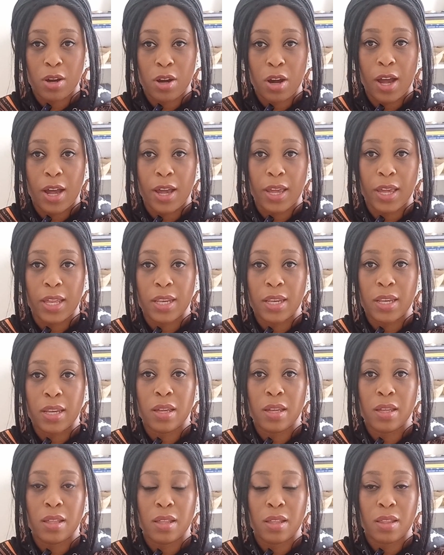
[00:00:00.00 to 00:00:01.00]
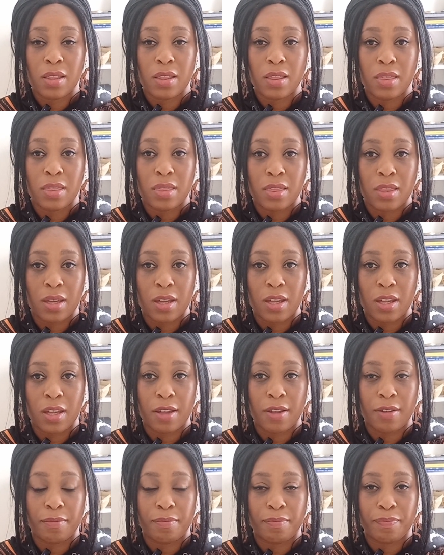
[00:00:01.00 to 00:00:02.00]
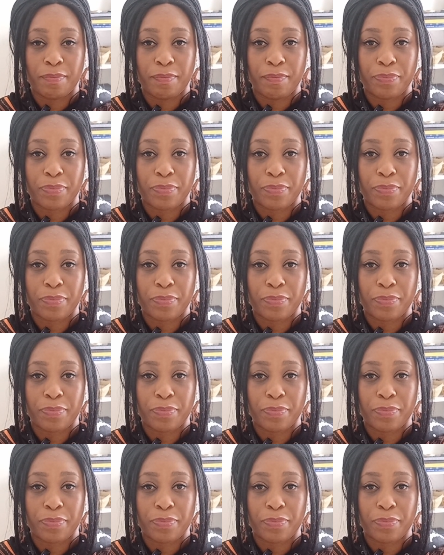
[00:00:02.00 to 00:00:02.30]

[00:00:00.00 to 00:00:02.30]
gotten the